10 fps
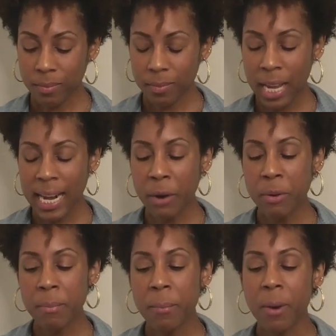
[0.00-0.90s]
And I
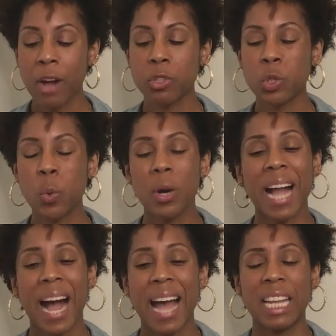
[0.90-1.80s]
remember our tour
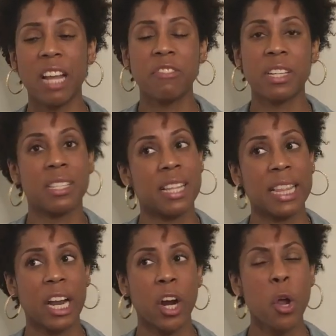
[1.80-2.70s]
guide left us in
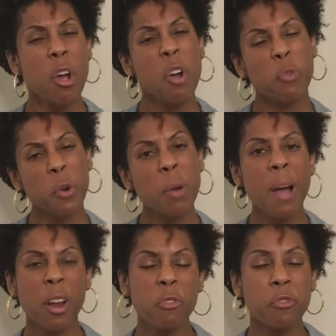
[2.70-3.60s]
there for
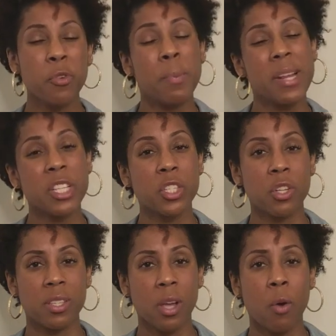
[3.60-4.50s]
about a few minutes or
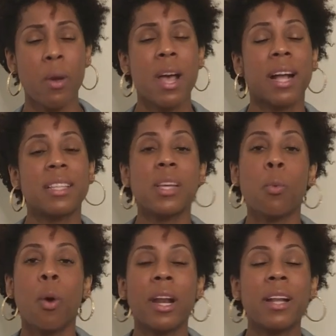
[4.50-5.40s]
so, because he
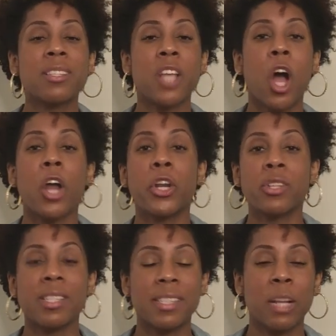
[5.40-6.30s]
wanted us to
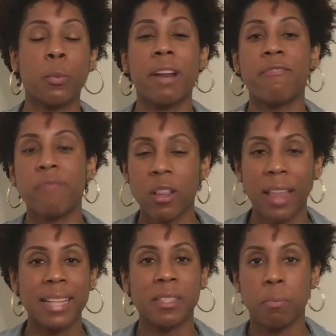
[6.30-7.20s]
understand what it felt
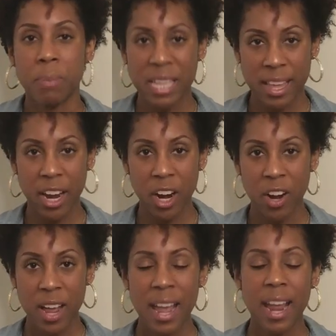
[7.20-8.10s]
like to be there.
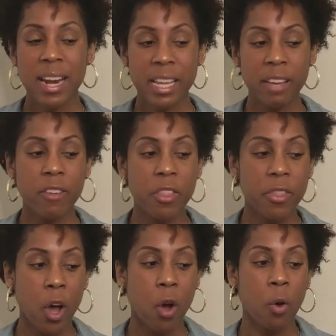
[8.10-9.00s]
And even
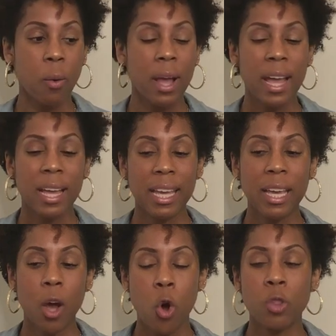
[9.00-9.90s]
though he
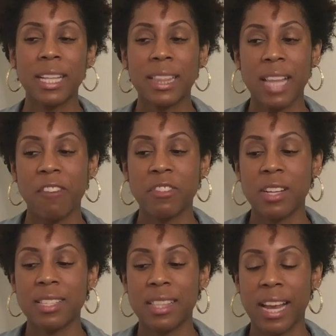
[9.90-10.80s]
only left
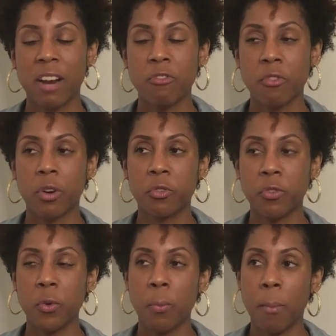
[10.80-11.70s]
us there for a
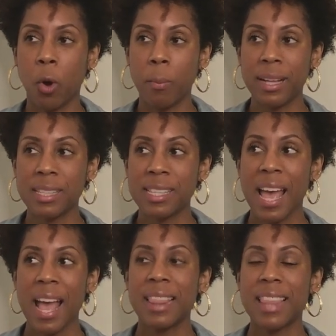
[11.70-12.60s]
few moments,
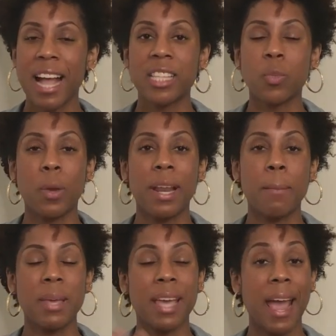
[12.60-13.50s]
that's when it
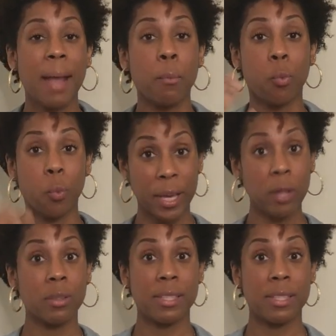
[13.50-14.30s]
became real to